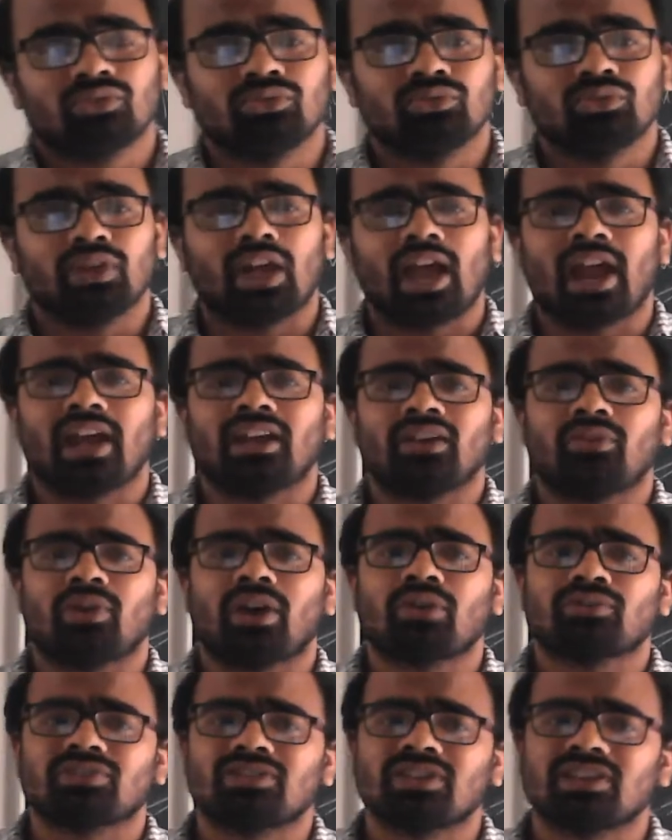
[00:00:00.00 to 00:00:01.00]
and you
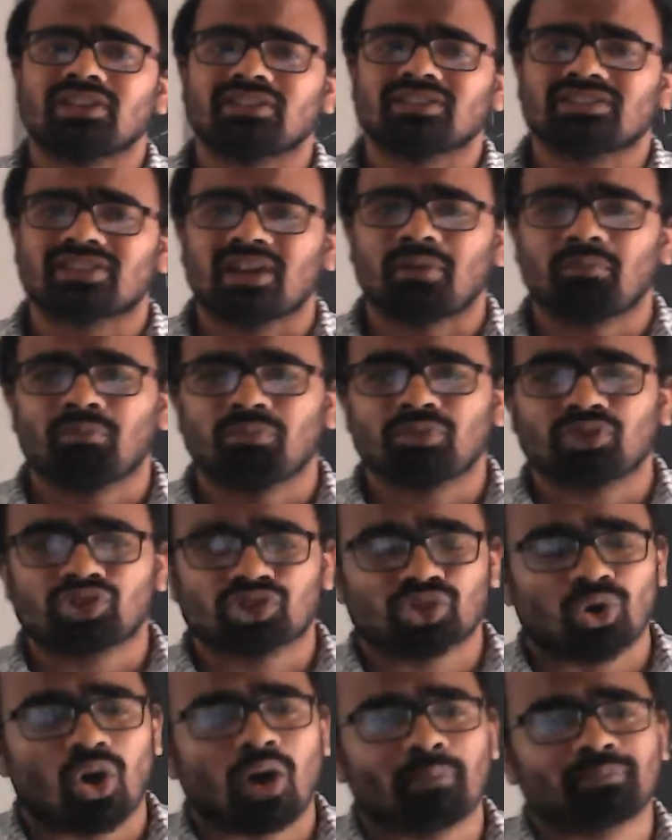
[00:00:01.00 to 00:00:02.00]
have seen some
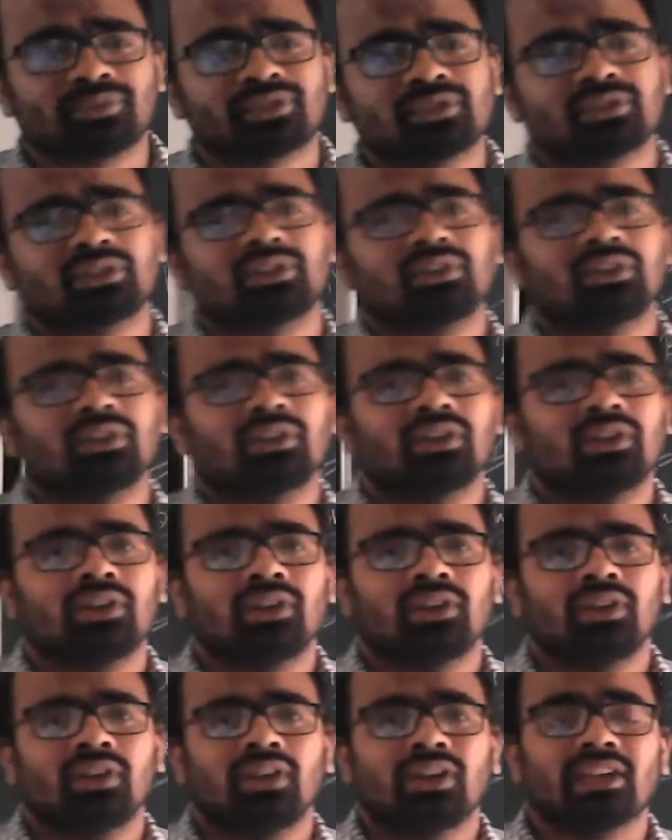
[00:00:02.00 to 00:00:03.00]
shops
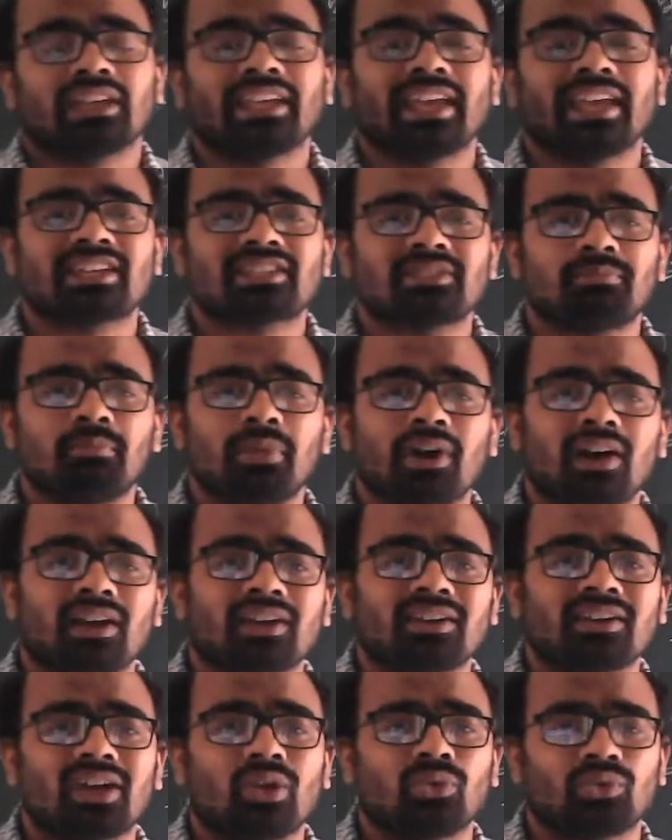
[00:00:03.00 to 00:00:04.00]
gets
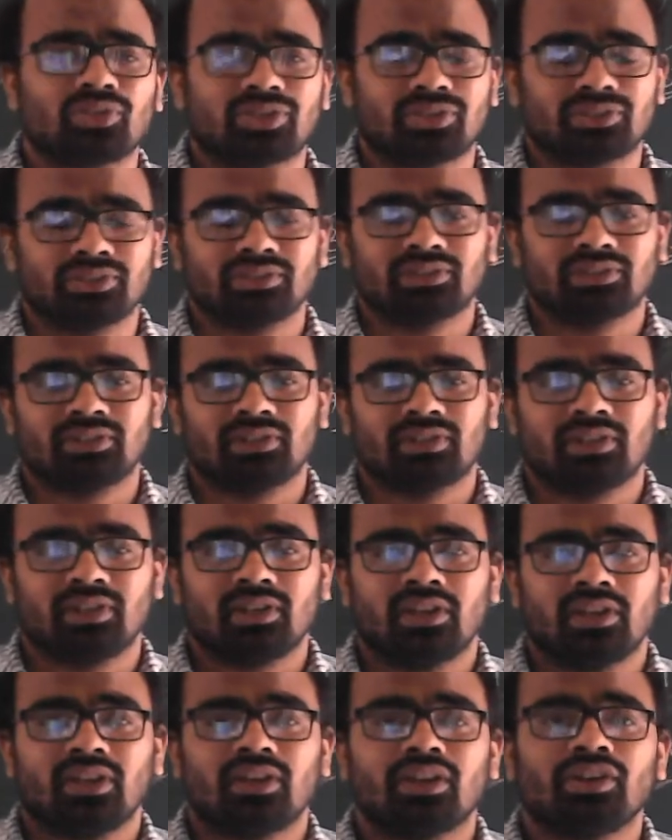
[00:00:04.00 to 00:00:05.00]
burned out
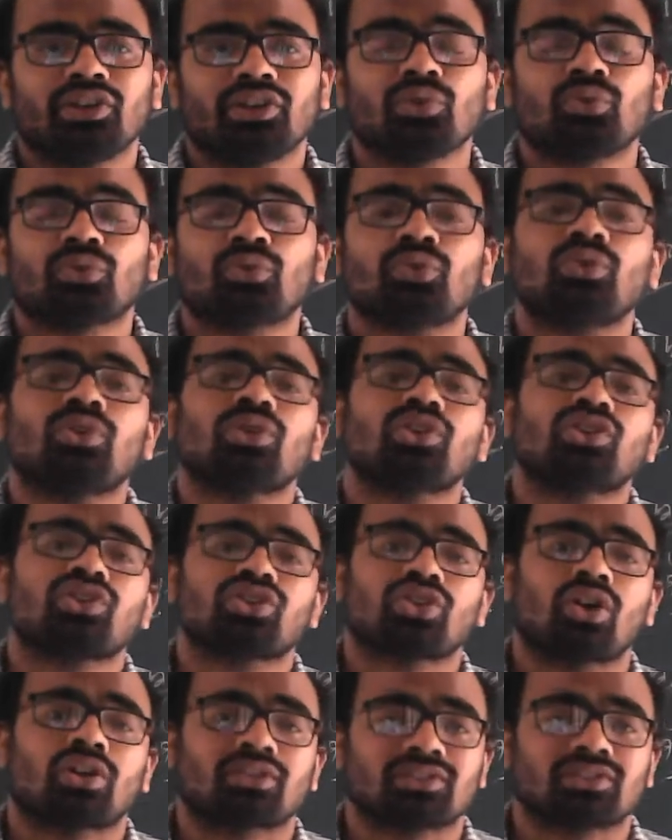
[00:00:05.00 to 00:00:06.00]
due to
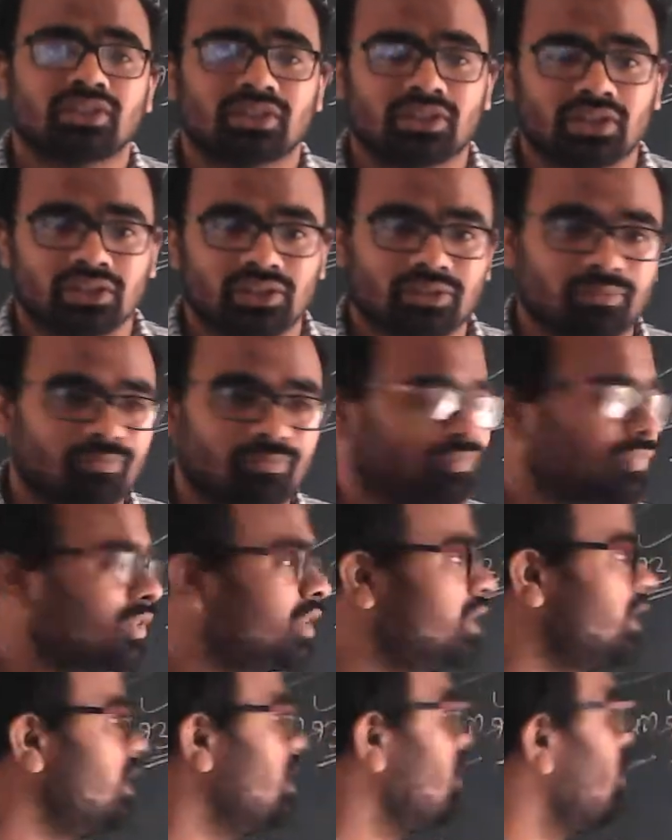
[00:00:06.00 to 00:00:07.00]
short circuit.
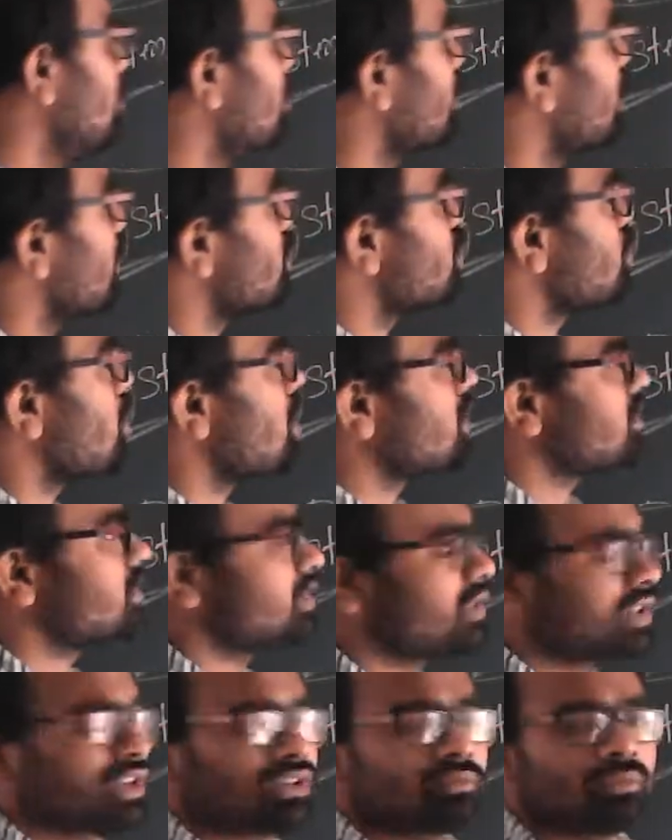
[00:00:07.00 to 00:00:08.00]
Okay, short
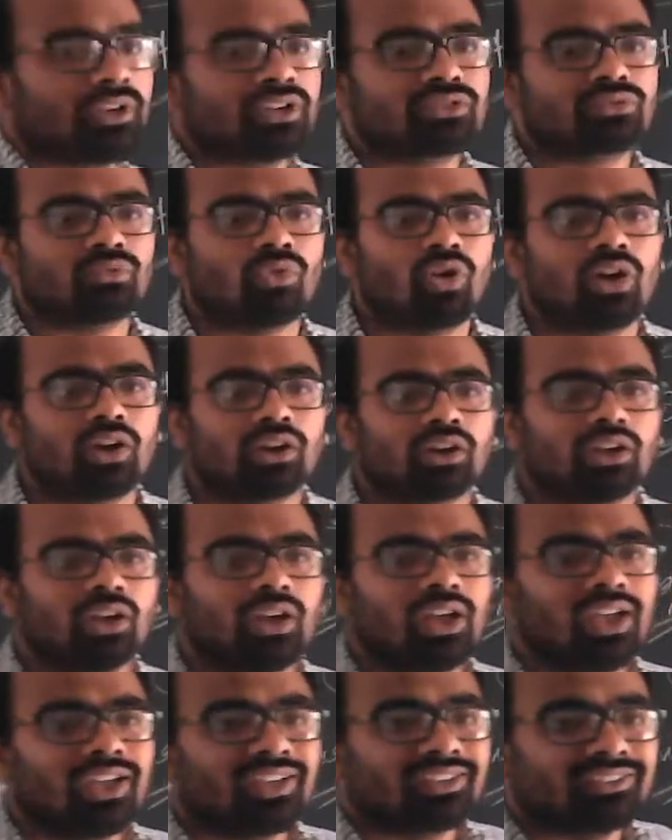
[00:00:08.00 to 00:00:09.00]
circuit means
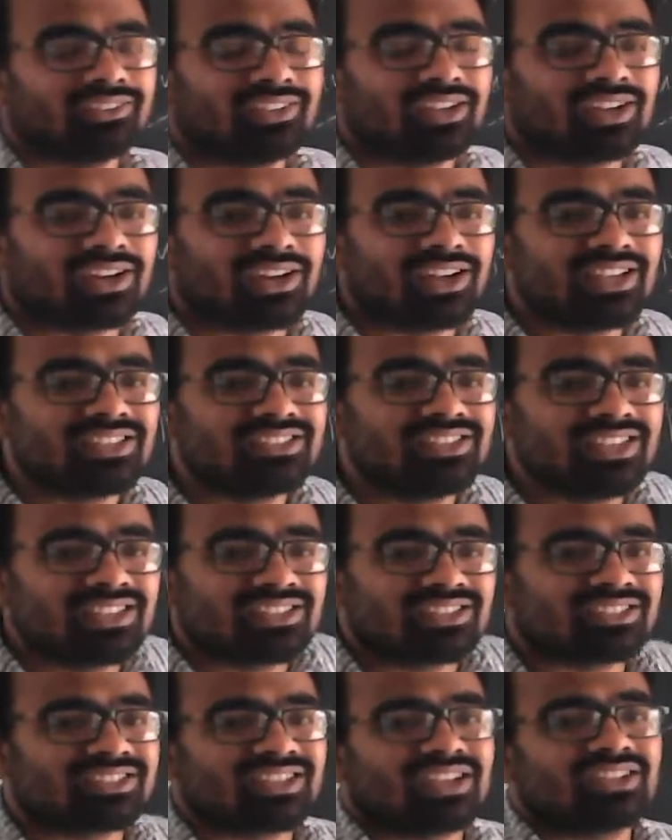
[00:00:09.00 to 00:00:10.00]
what? The
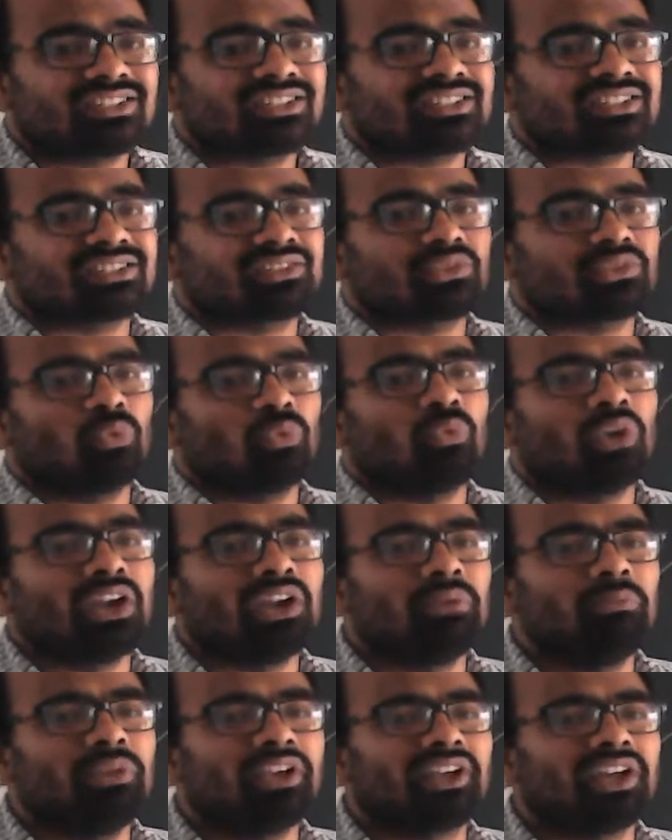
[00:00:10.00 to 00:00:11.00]
resistance
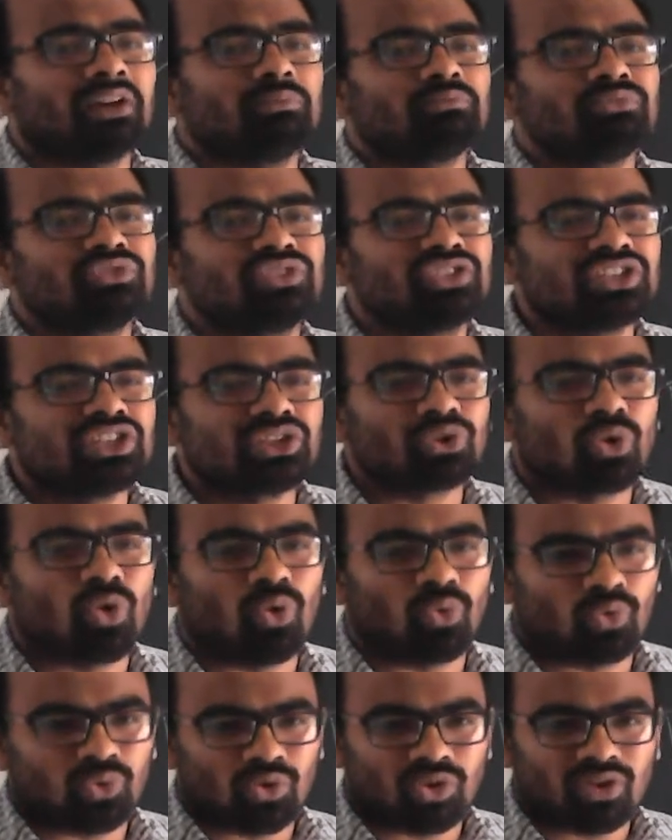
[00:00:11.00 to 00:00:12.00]
will become
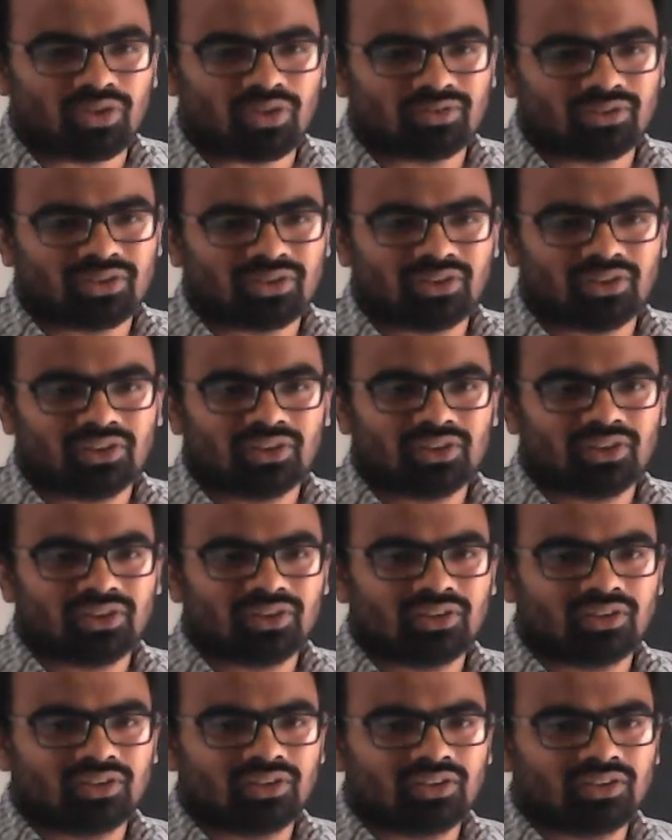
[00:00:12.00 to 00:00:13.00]
zero
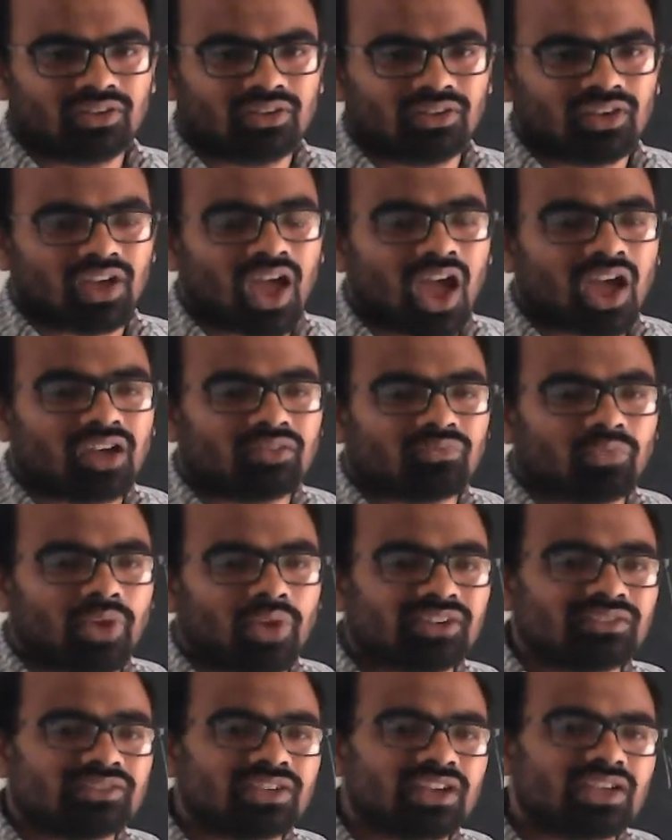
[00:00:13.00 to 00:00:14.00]

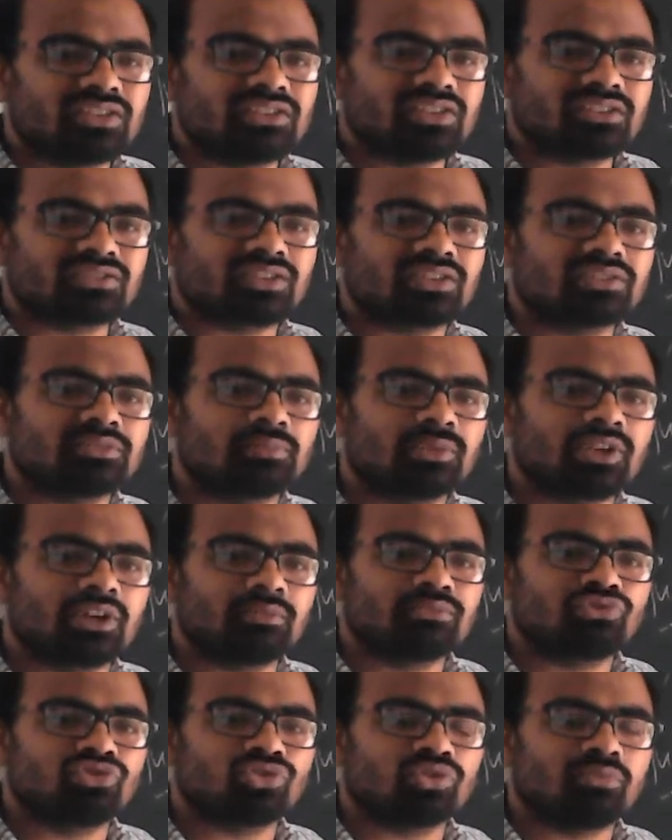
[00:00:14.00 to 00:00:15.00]
When the resistance
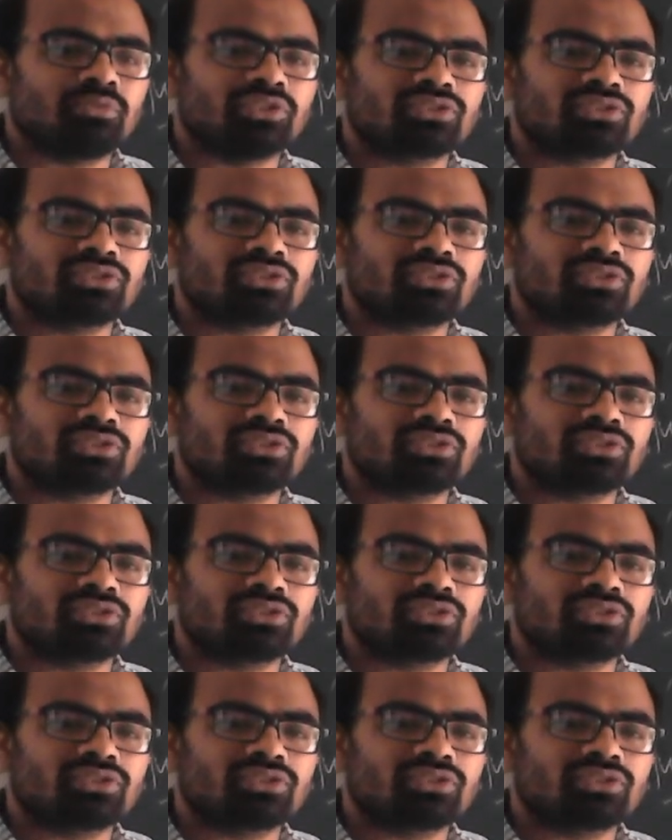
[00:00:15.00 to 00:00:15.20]
becomes 0 means